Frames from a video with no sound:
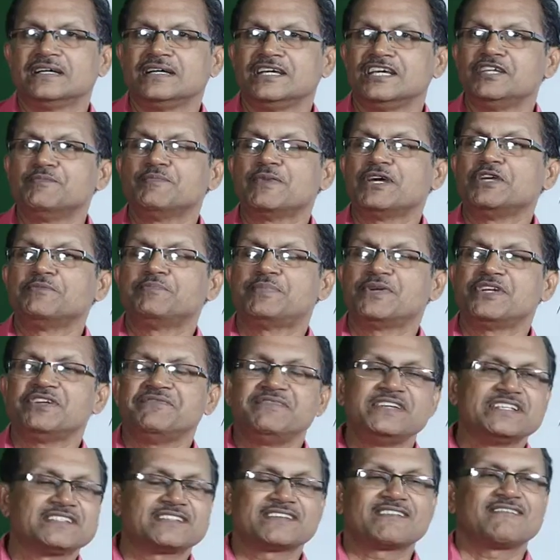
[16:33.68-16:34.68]
in my
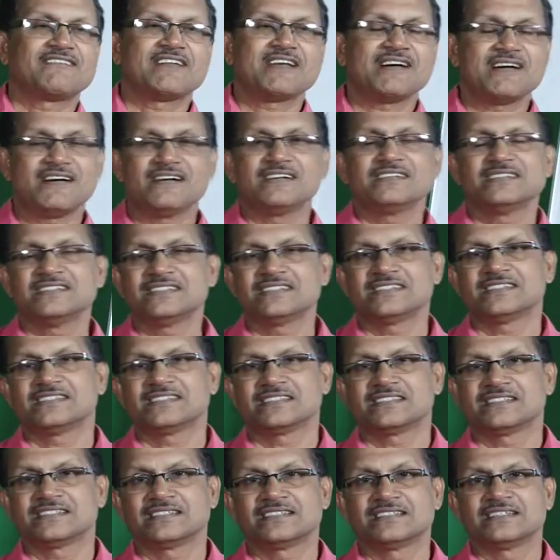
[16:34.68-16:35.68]
previous class
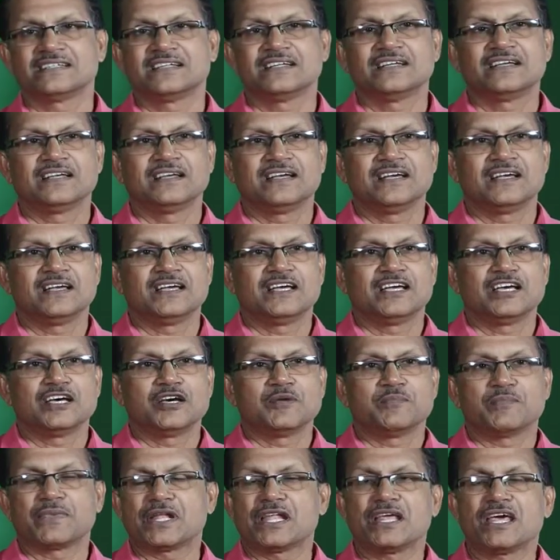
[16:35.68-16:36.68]

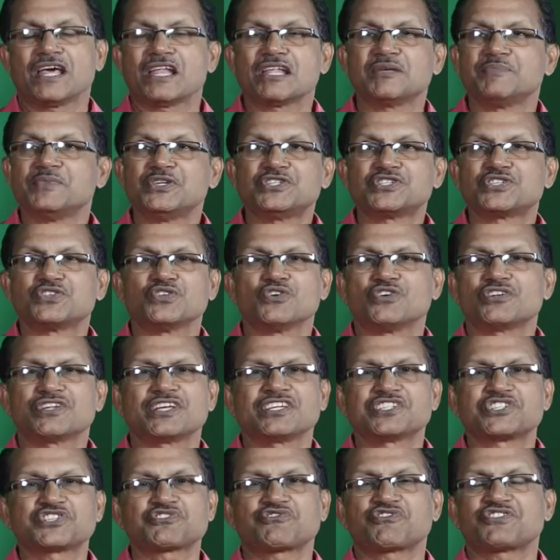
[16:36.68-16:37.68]
Malayalam is not
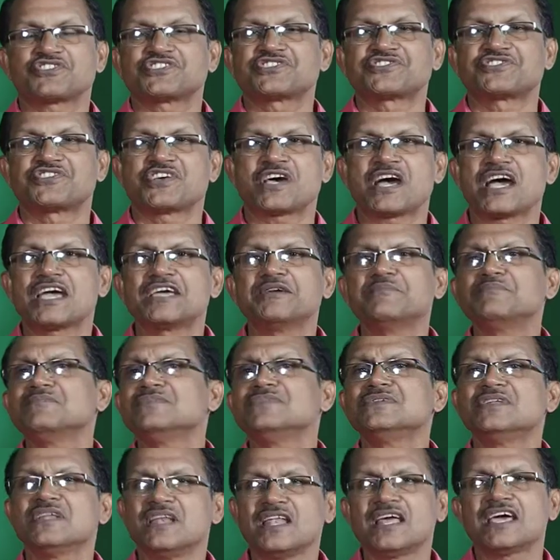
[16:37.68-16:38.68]
a
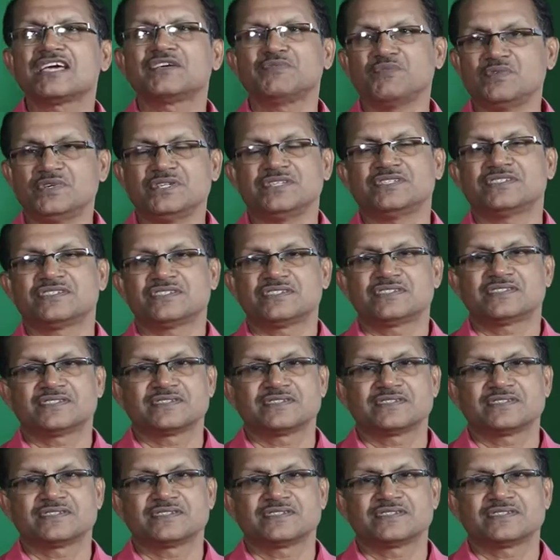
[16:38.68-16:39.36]
stress-timed language,